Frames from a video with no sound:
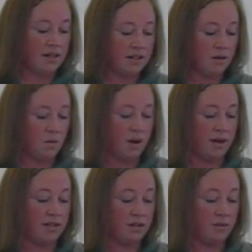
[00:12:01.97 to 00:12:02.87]
doesn't
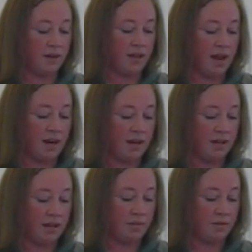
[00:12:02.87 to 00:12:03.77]
want us to rely on
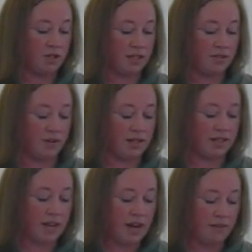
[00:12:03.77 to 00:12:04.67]
Him just for the
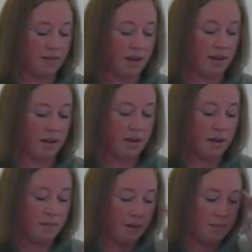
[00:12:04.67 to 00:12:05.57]
sake of it,
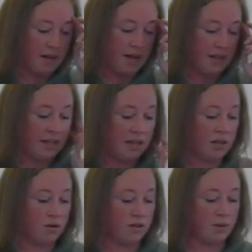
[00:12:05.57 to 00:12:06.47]
but because he
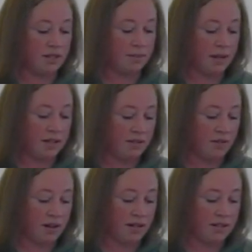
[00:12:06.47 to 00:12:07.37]
knows what's best
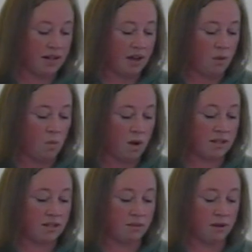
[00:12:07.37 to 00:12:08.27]
for us and
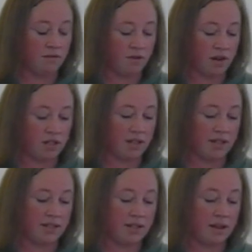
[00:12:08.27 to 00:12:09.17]
wants to refresh
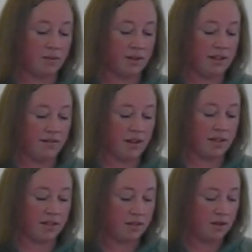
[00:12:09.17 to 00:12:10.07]
us and relieve
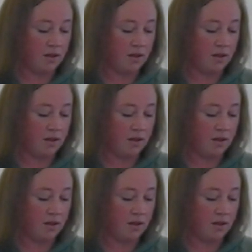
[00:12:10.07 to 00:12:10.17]
us.